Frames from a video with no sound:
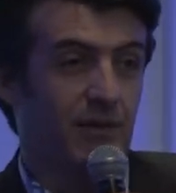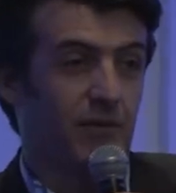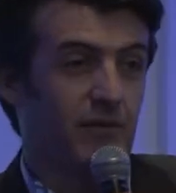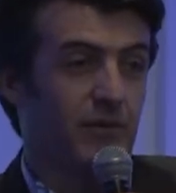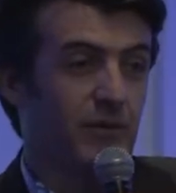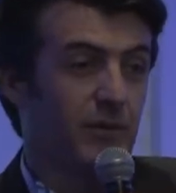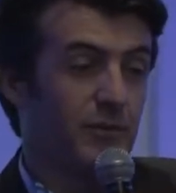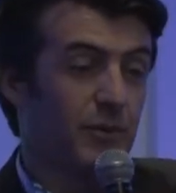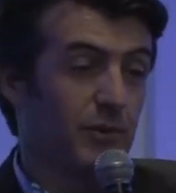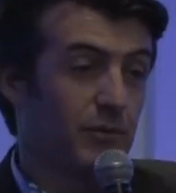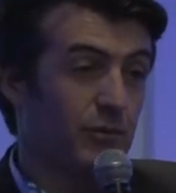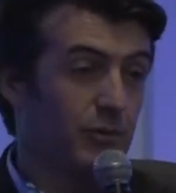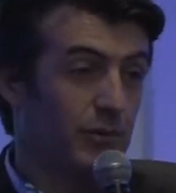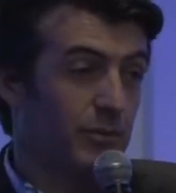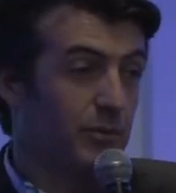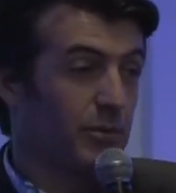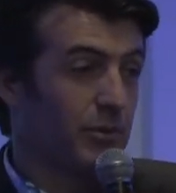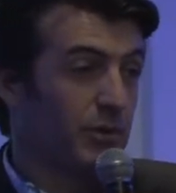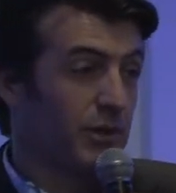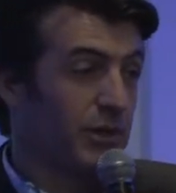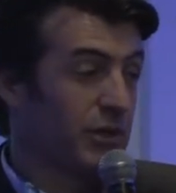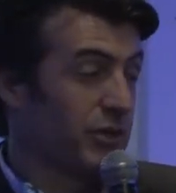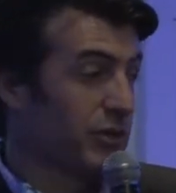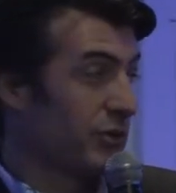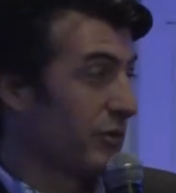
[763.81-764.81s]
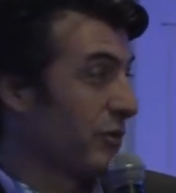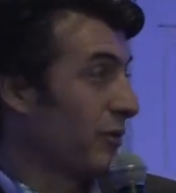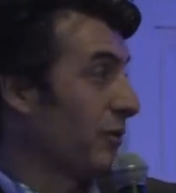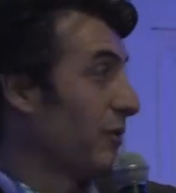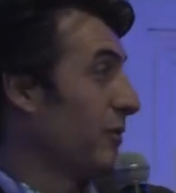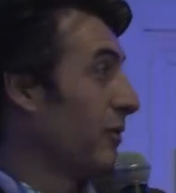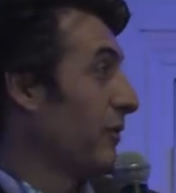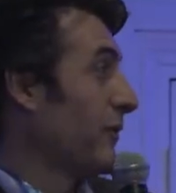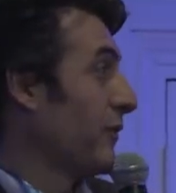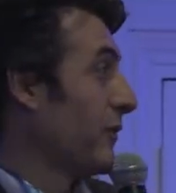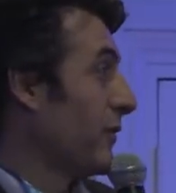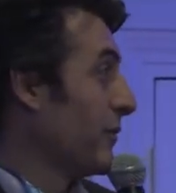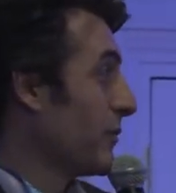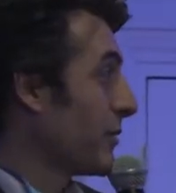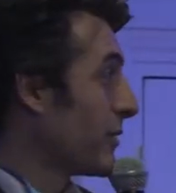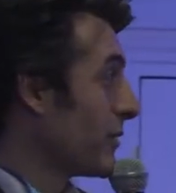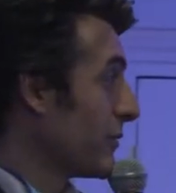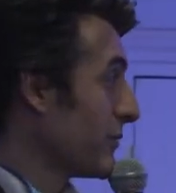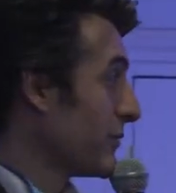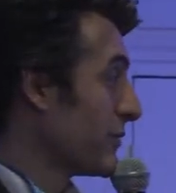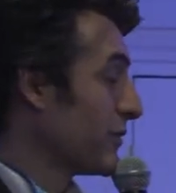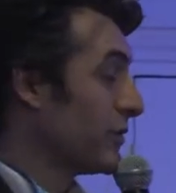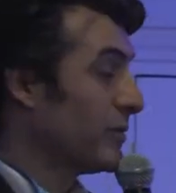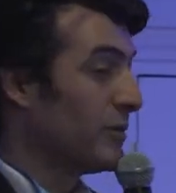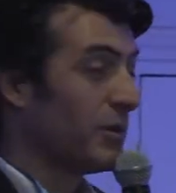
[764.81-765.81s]
from a corporation or from
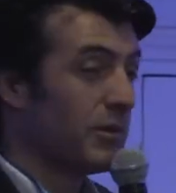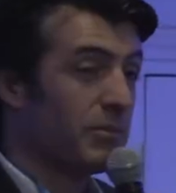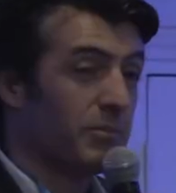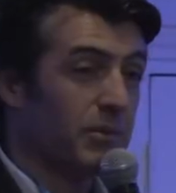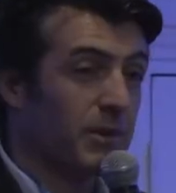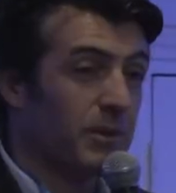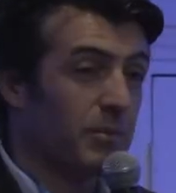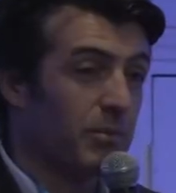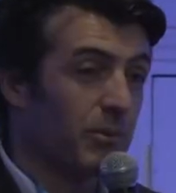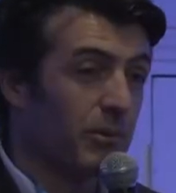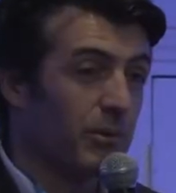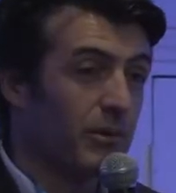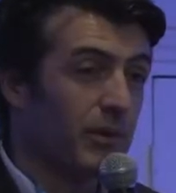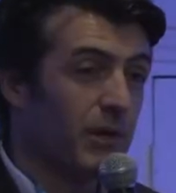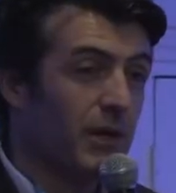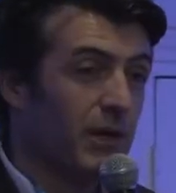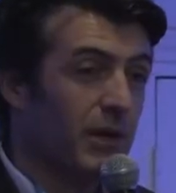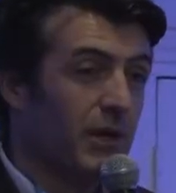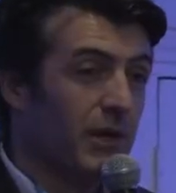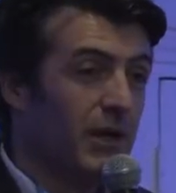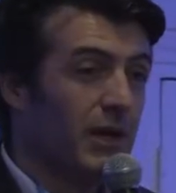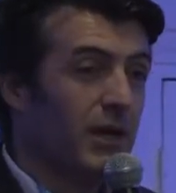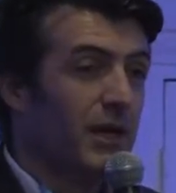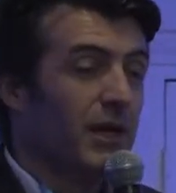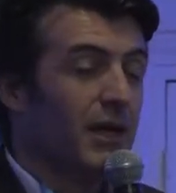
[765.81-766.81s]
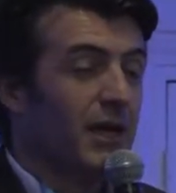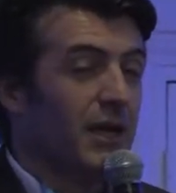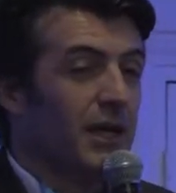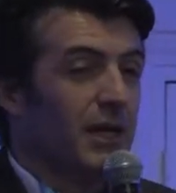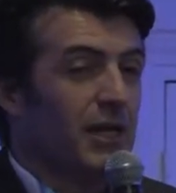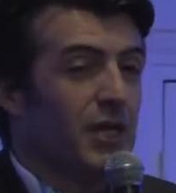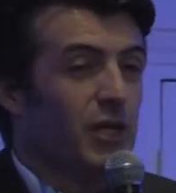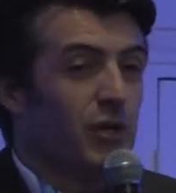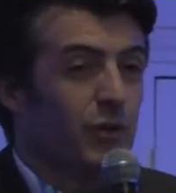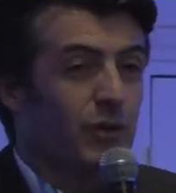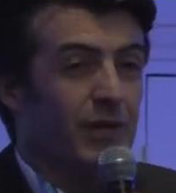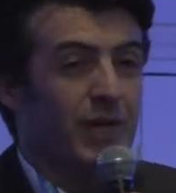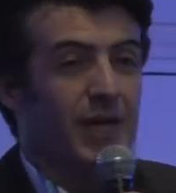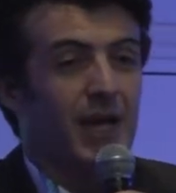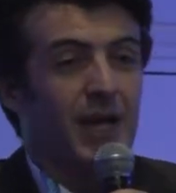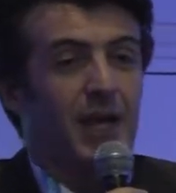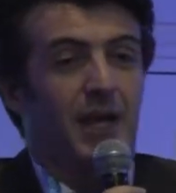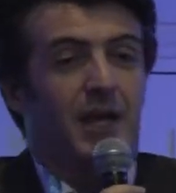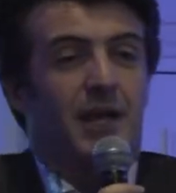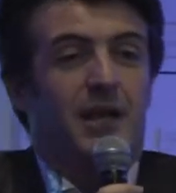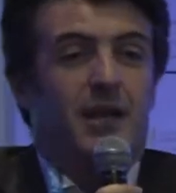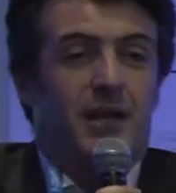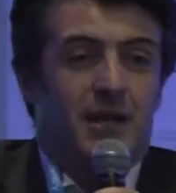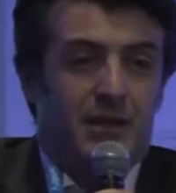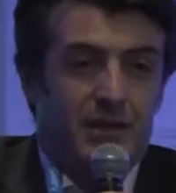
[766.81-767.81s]
consumer people, you
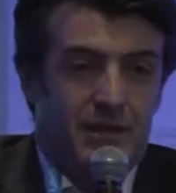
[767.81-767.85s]
can